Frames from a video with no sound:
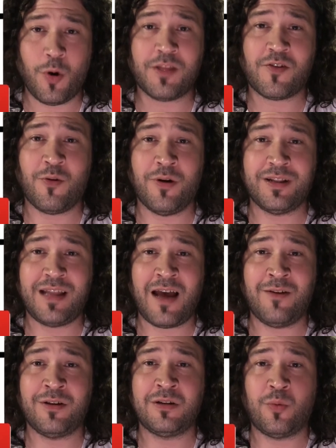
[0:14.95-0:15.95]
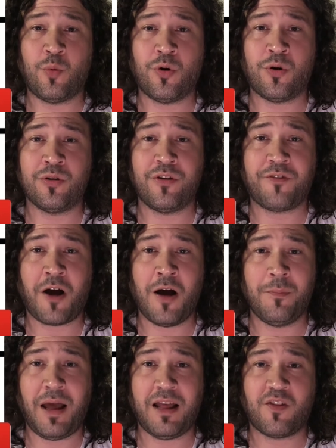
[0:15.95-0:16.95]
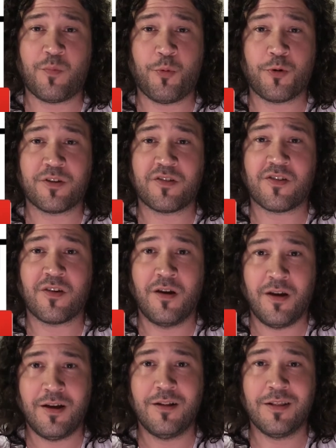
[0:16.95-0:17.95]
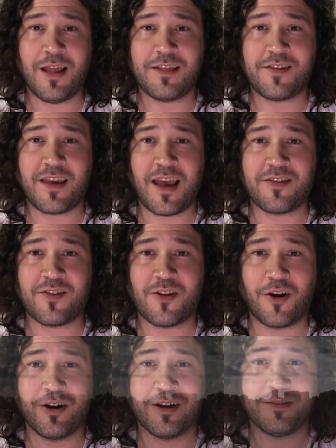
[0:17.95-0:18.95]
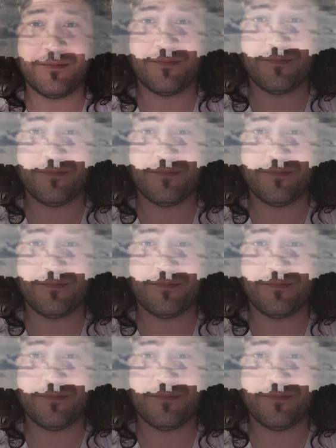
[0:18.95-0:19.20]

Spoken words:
what's going down in the world of combat sports. Let's get started.